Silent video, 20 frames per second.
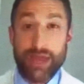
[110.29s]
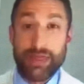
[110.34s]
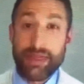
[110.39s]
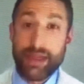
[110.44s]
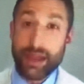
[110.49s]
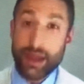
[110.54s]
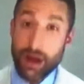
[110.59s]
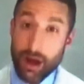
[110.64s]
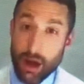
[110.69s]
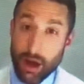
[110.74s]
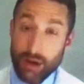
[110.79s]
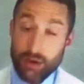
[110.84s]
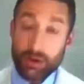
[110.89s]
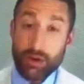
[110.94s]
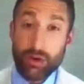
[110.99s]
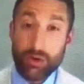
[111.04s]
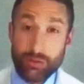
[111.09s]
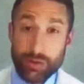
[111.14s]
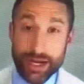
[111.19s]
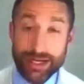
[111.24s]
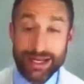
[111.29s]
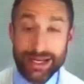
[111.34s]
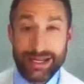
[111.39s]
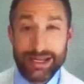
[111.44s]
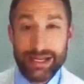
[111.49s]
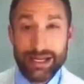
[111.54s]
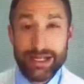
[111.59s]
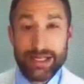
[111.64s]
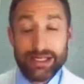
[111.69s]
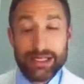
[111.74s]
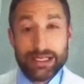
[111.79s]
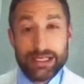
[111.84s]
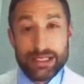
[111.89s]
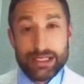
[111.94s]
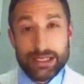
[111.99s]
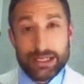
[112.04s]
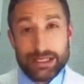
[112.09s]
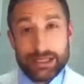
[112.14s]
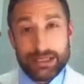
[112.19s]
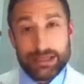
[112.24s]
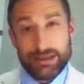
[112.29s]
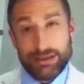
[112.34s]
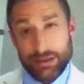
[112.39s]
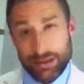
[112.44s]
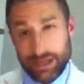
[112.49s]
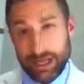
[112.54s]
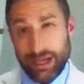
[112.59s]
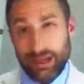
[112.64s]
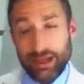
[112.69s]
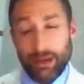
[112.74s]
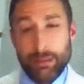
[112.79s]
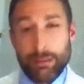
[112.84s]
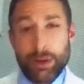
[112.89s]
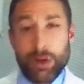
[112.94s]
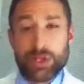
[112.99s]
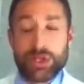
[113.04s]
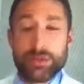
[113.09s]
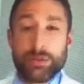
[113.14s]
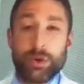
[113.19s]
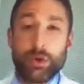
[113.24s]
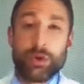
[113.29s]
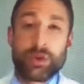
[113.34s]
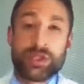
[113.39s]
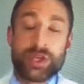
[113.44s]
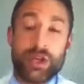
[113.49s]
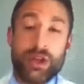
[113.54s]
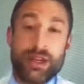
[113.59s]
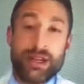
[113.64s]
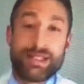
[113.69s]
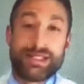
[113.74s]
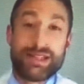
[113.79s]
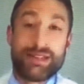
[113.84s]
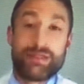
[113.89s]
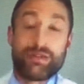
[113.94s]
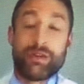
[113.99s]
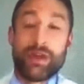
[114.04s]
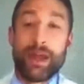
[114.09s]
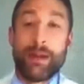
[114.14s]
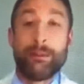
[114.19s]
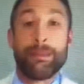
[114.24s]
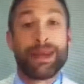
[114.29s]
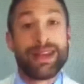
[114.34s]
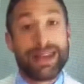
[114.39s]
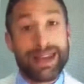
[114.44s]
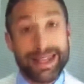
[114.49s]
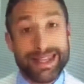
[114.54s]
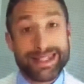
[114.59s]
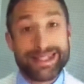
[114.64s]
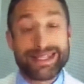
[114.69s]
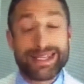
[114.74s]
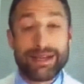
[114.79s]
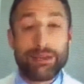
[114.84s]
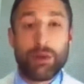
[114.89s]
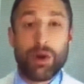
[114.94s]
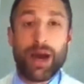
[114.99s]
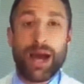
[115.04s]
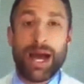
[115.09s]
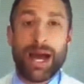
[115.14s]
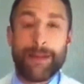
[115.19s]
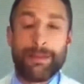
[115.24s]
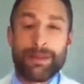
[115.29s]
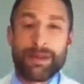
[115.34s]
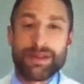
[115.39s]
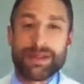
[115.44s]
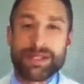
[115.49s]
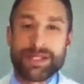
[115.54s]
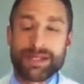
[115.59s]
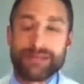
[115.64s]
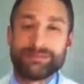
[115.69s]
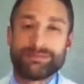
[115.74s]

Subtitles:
They are already looking at possible alternatives for him, but let's see what happens.